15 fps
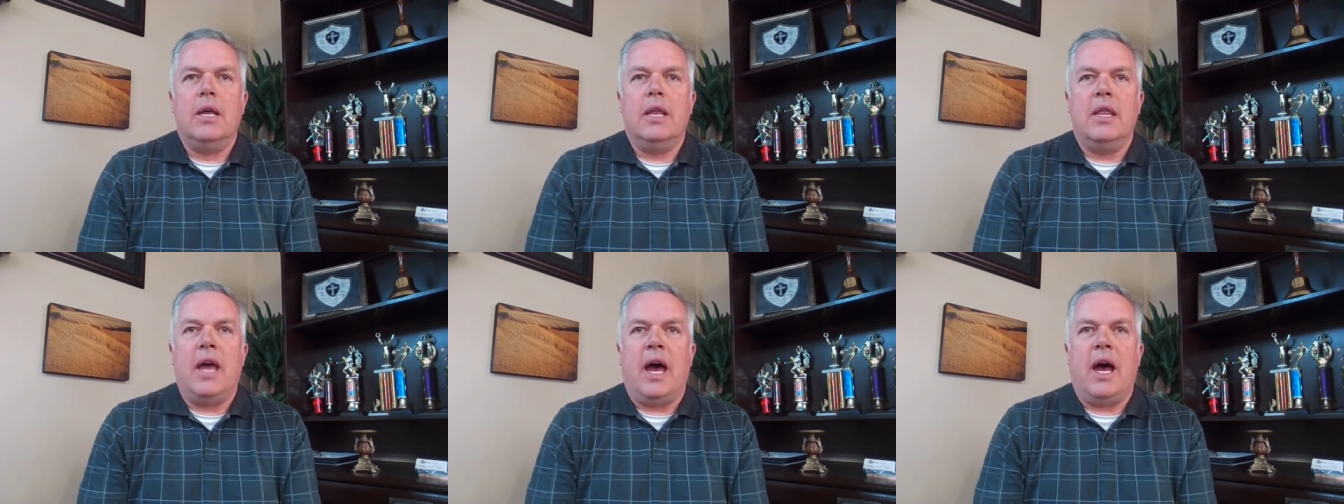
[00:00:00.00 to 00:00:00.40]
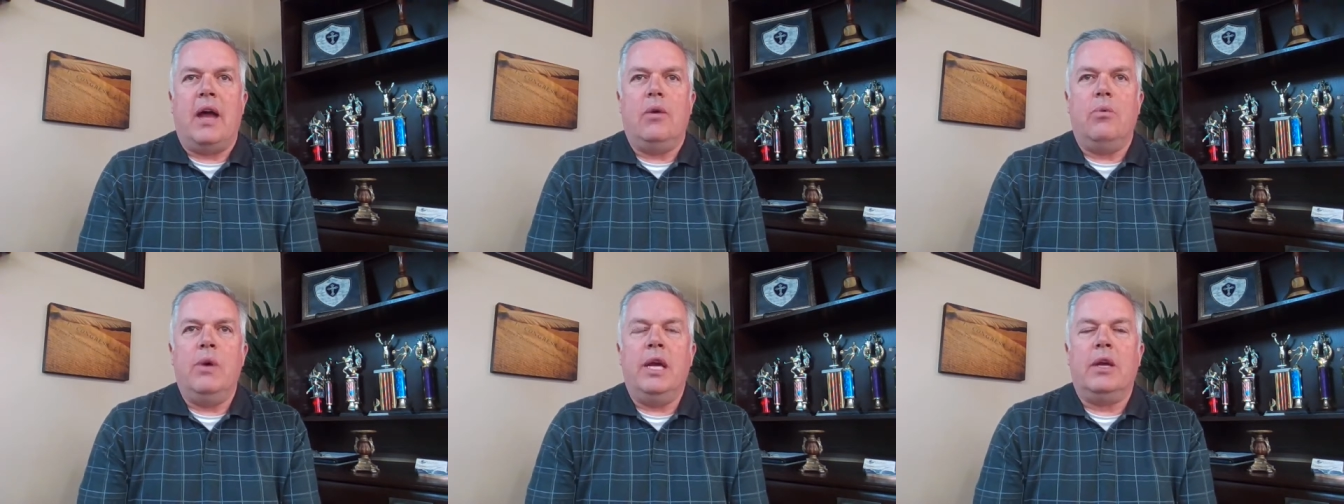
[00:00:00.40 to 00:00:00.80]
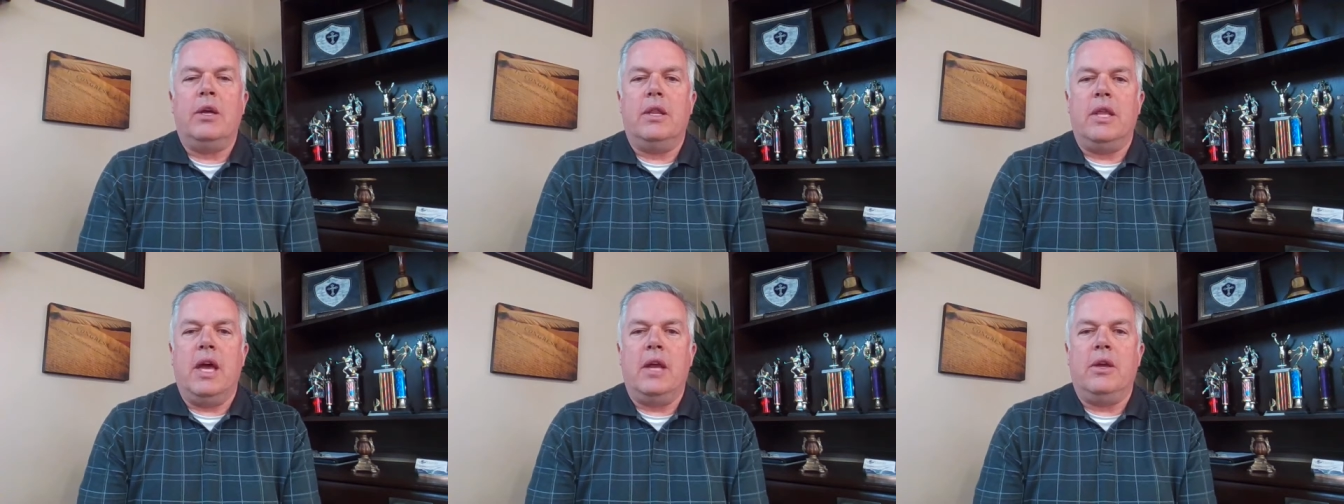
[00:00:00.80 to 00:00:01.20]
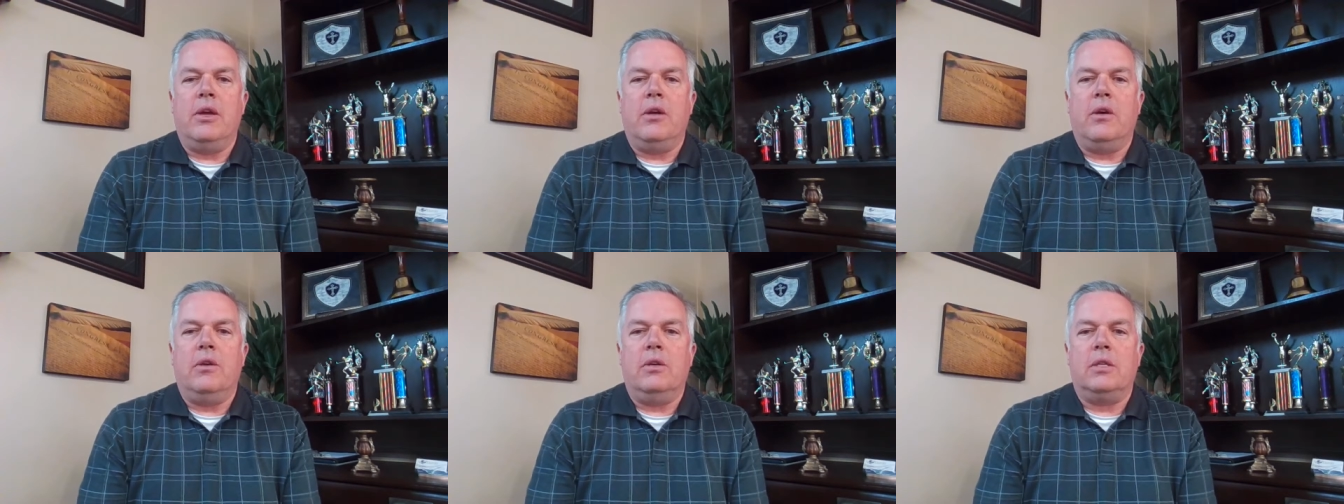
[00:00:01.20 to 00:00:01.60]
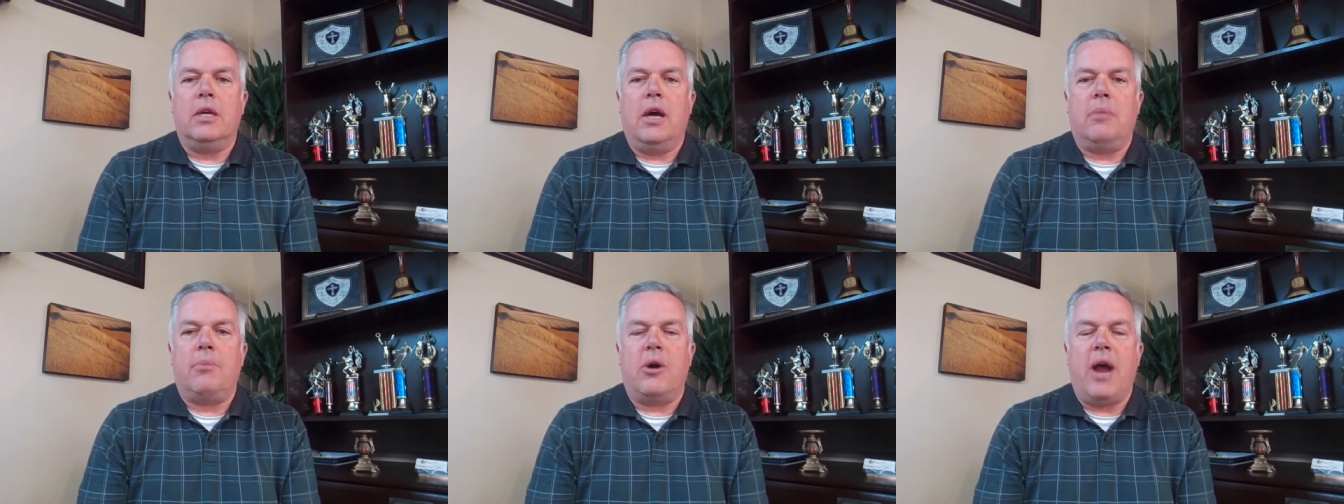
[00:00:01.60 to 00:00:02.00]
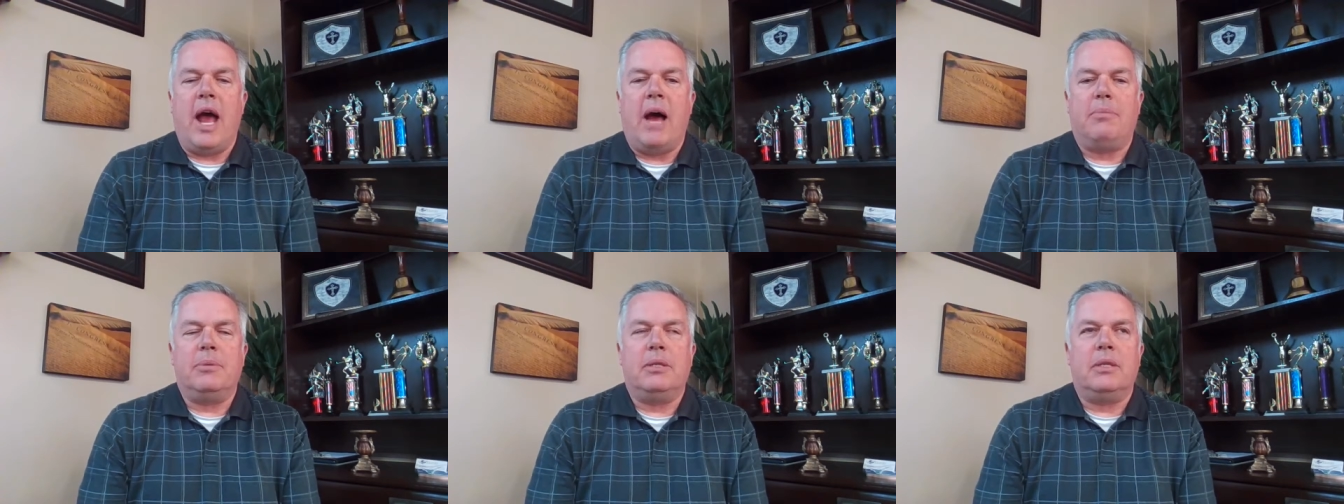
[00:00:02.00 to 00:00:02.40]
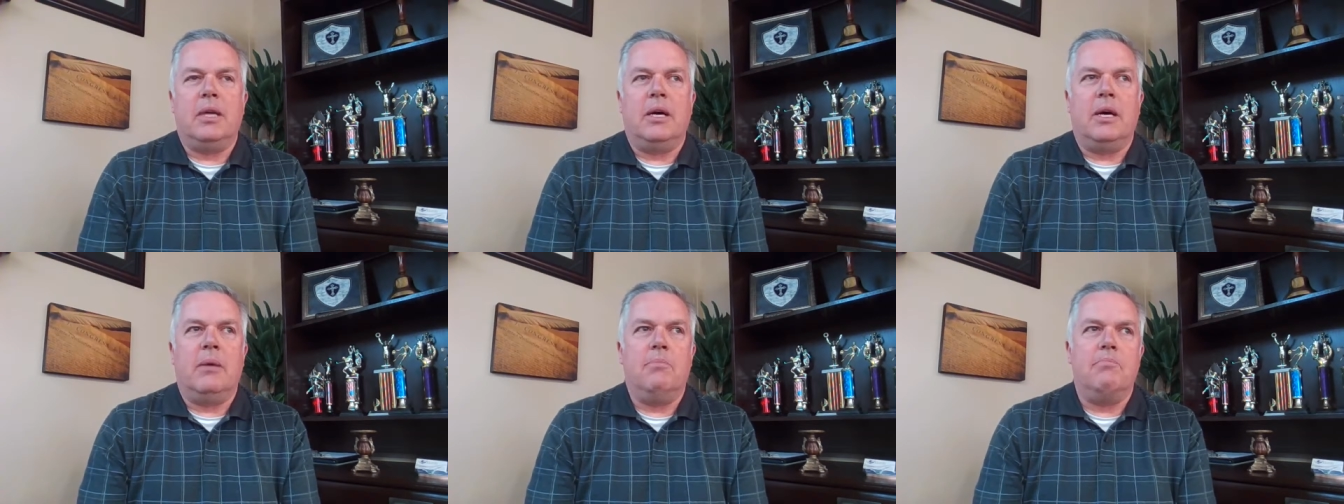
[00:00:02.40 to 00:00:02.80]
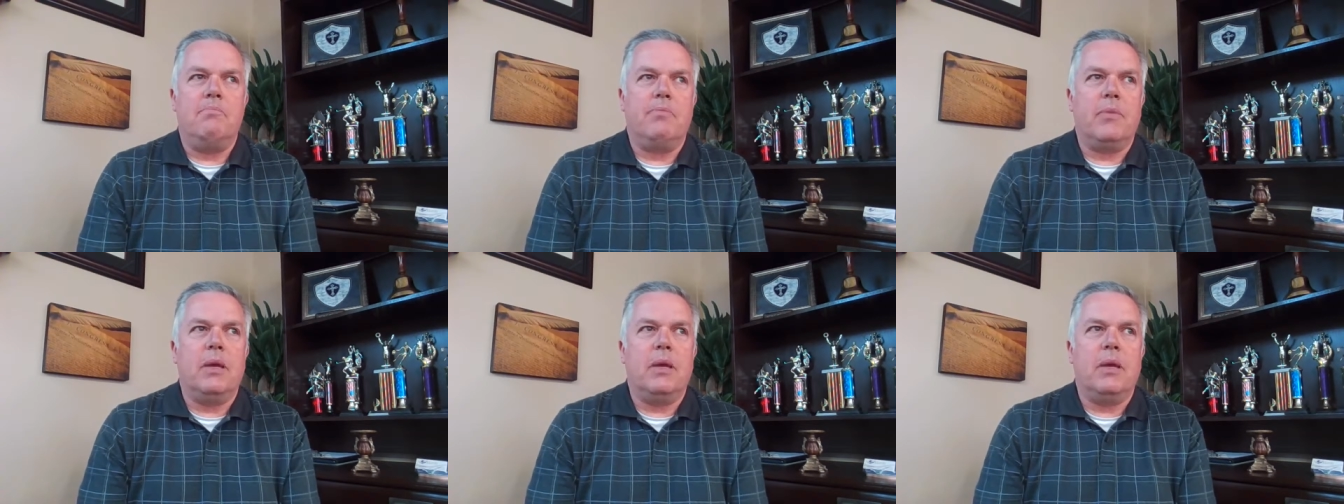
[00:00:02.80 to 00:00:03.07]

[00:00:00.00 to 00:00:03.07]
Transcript: that we could then use, uh, perhaps um,